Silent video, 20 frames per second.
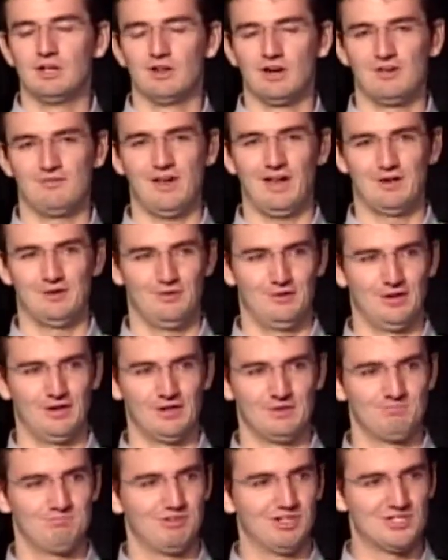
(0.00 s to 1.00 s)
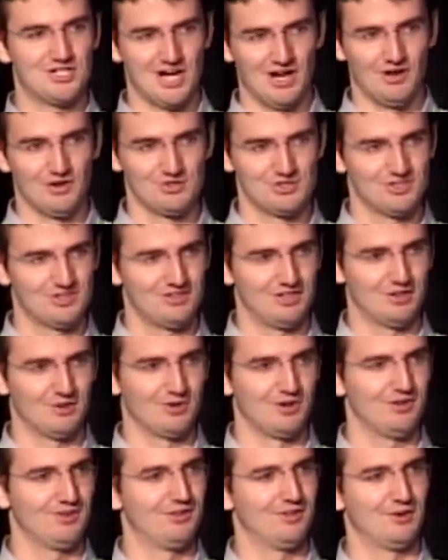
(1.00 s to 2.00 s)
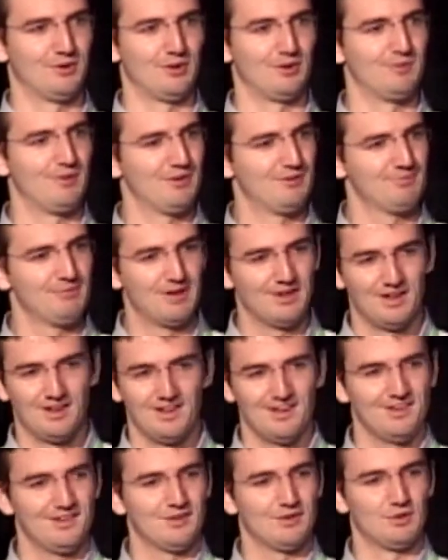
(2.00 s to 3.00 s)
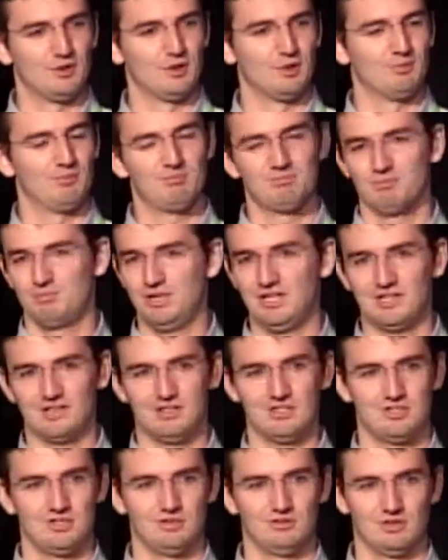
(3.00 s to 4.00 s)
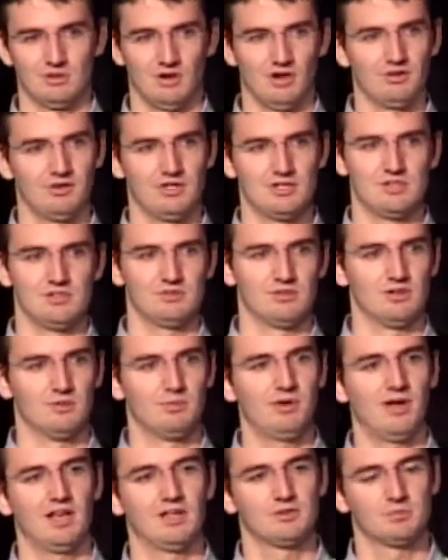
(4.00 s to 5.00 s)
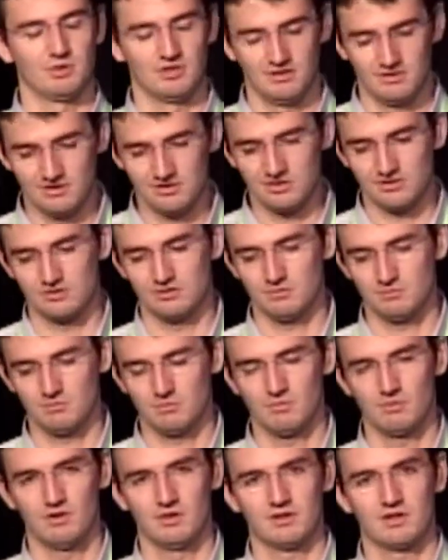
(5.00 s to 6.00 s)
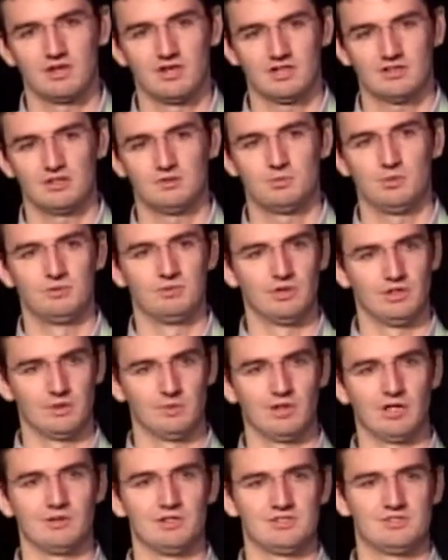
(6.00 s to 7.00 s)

have had their challenges, their beacon issues, or other issues in the past. But Connect has been really well